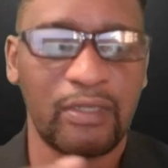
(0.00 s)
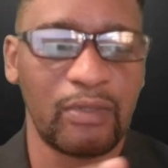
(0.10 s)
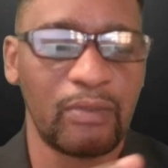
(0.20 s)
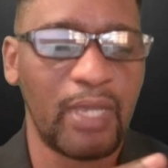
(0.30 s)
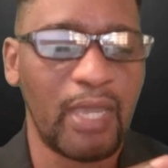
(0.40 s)

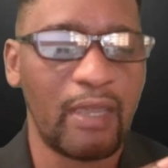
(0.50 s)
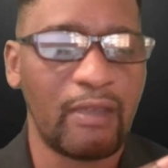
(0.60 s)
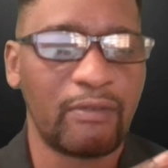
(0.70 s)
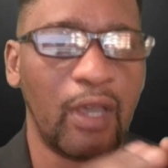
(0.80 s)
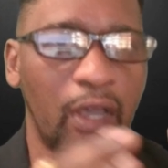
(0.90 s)
You
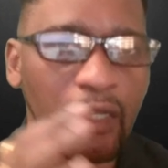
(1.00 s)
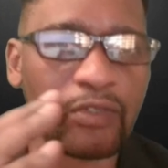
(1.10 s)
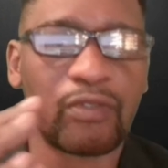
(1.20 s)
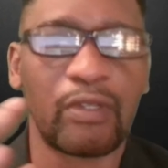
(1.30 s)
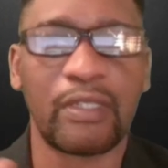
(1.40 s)
have
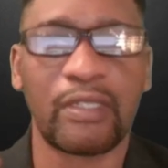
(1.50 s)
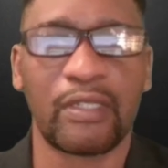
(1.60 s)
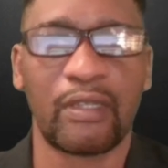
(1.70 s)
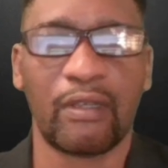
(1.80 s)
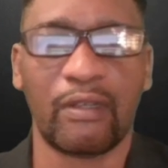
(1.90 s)
hundreds
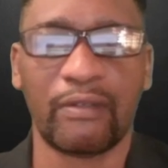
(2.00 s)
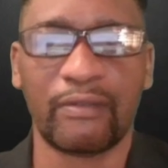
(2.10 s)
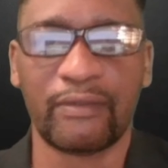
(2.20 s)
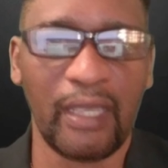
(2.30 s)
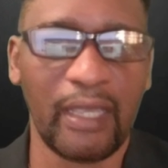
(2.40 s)
of
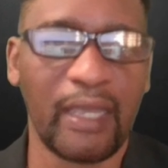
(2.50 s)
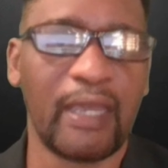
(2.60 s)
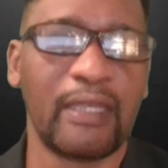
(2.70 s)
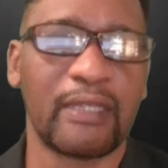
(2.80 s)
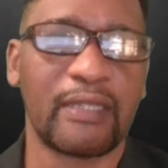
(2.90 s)
AI
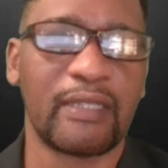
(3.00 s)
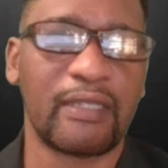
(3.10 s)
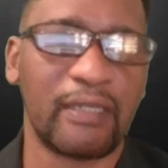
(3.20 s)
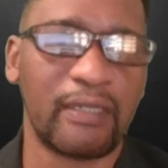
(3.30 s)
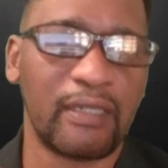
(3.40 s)

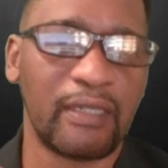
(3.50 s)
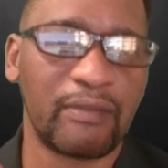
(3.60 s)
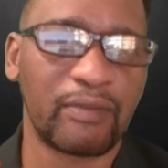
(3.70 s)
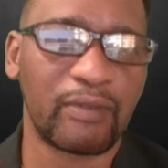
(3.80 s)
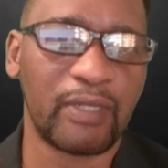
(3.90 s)
assisted
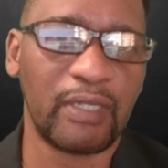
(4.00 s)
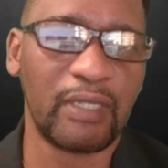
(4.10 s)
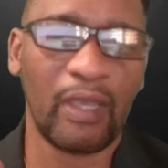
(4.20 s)
delivery,